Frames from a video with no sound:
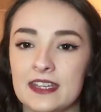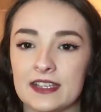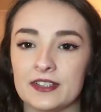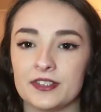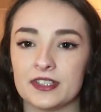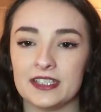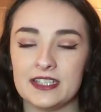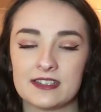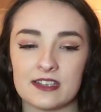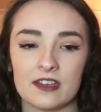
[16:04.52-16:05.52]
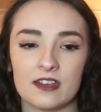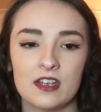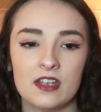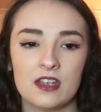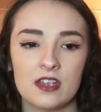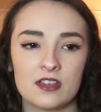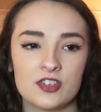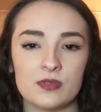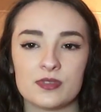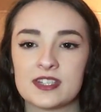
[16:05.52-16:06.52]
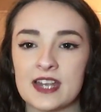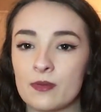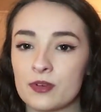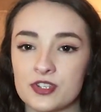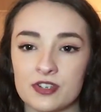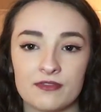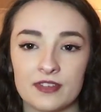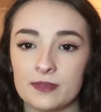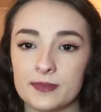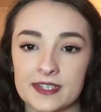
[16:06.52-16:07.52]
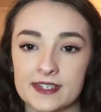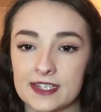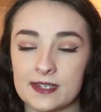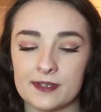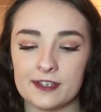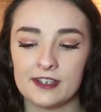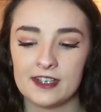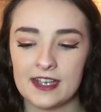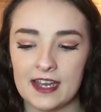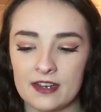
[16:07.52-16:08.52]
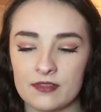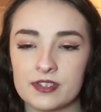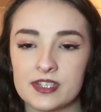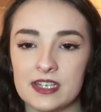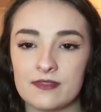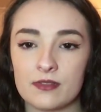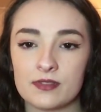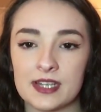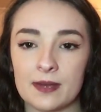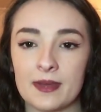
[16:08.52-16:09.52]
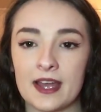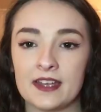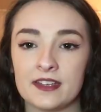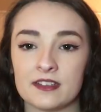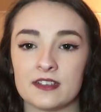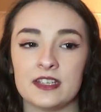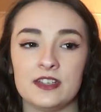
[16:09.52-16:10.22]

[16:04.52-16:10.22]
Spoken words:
killed Elisa, she was sat watching a film in the cinema and Restivo was sat behind her.